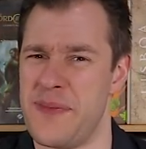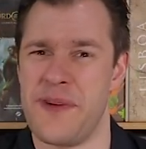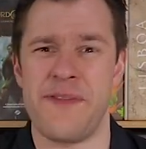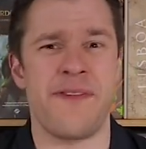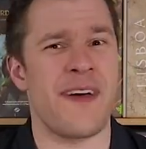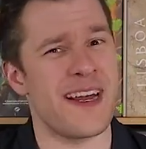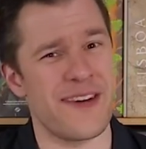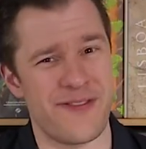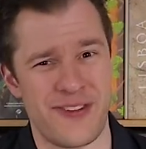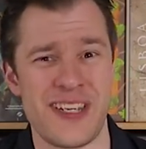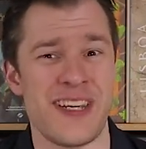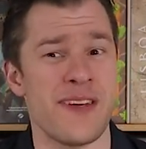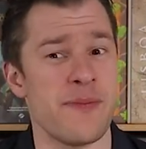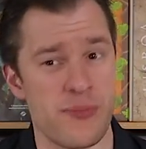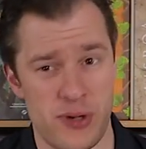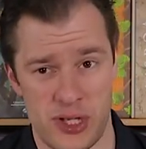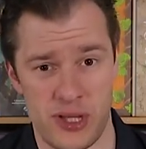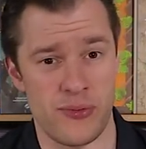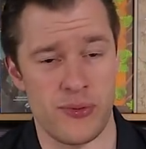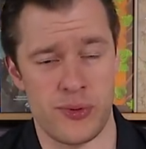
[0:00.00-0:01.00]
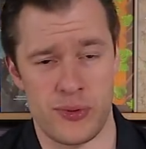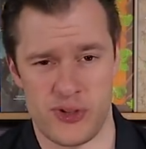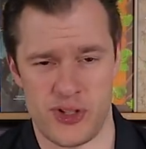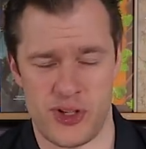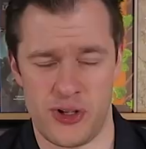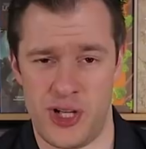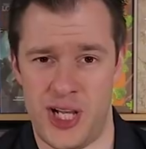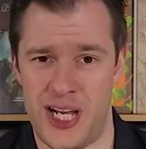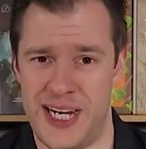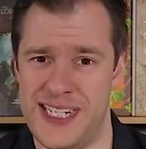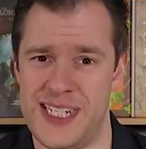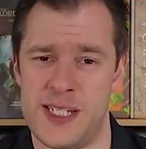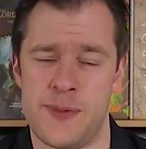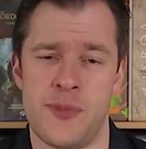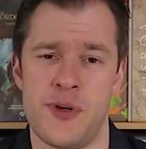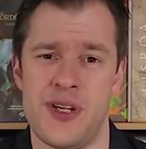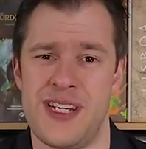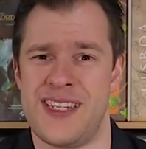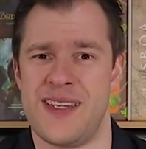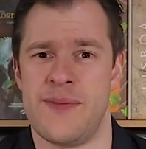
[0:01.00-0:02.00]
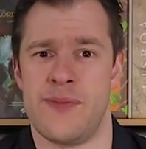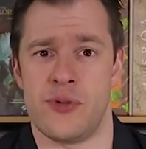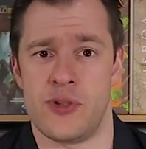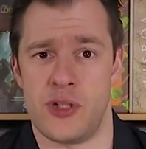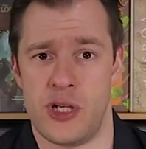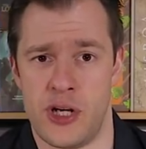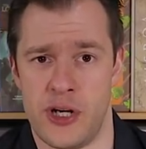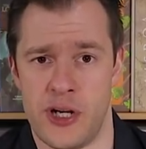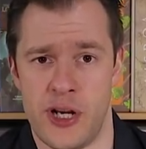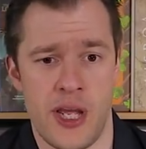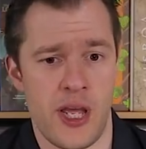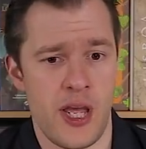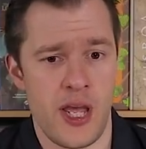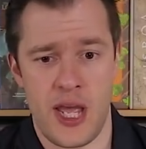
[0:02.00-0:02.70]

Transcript: but thankfully you can print the rules online. It's pretty simple to learn.